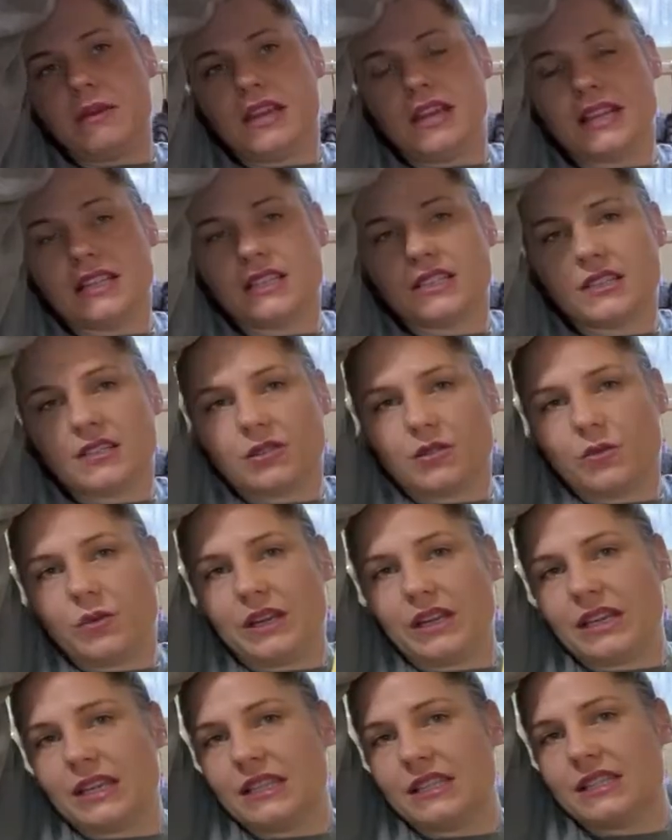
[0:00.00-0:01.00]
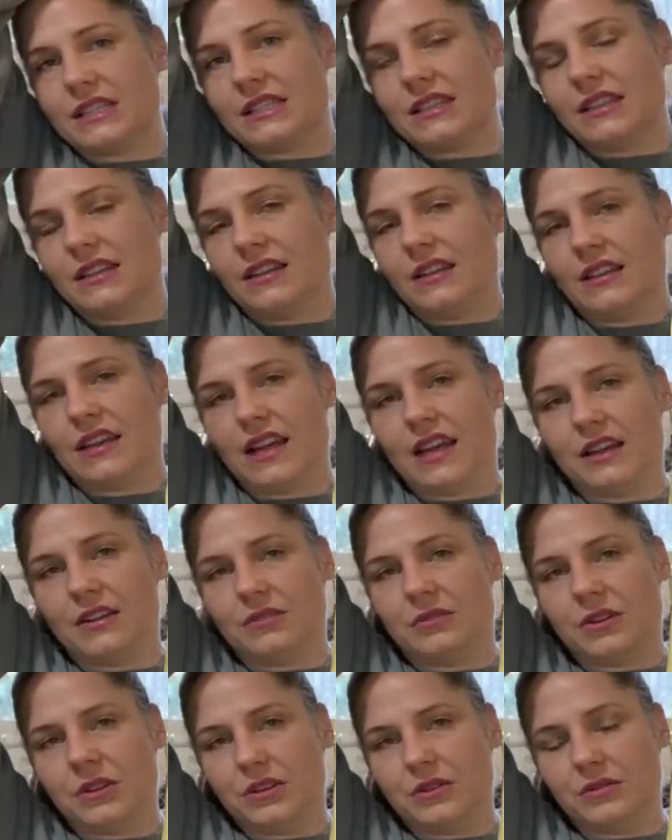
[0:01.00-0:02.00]
I can squeeze I don't
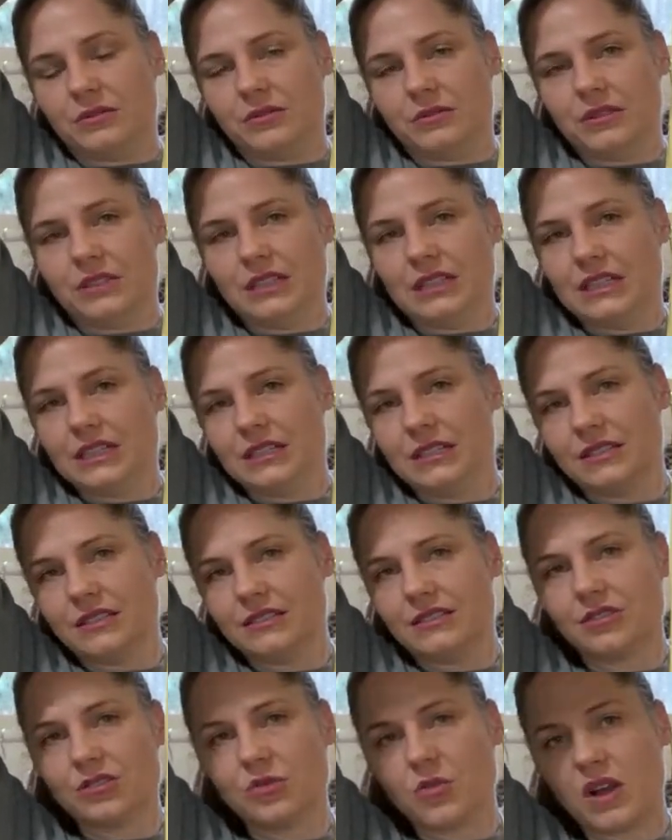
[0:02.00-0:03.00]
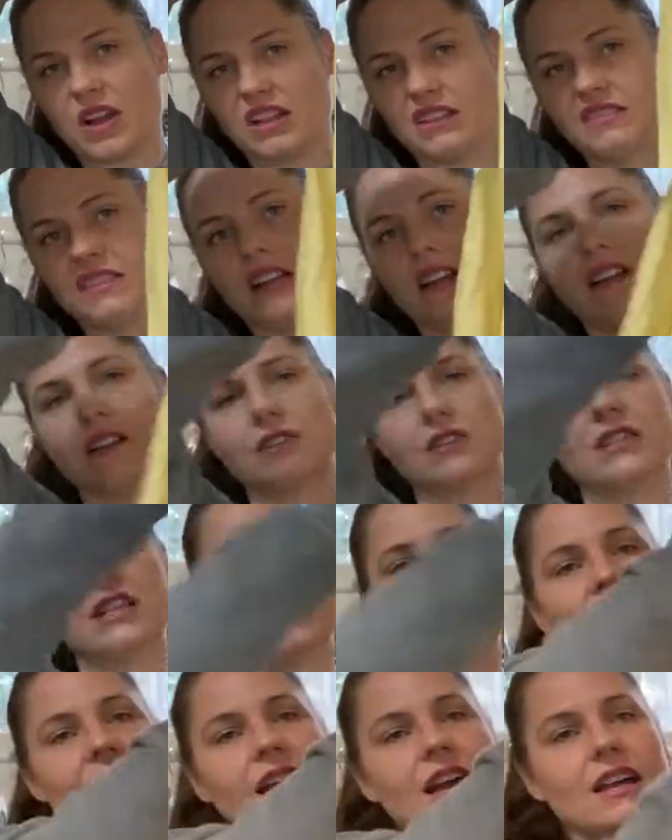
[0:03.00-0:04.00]
know, $12 out
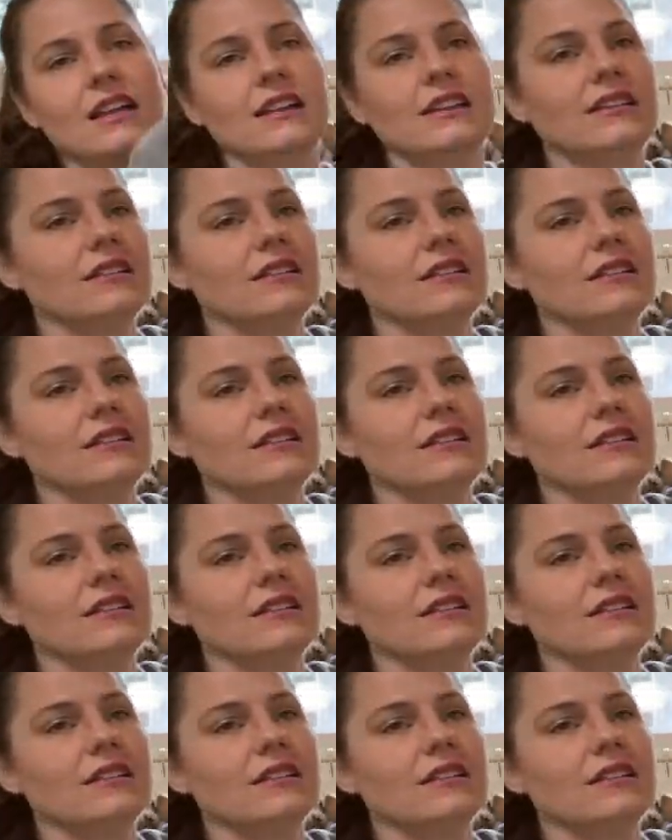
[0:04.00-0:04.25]
of that.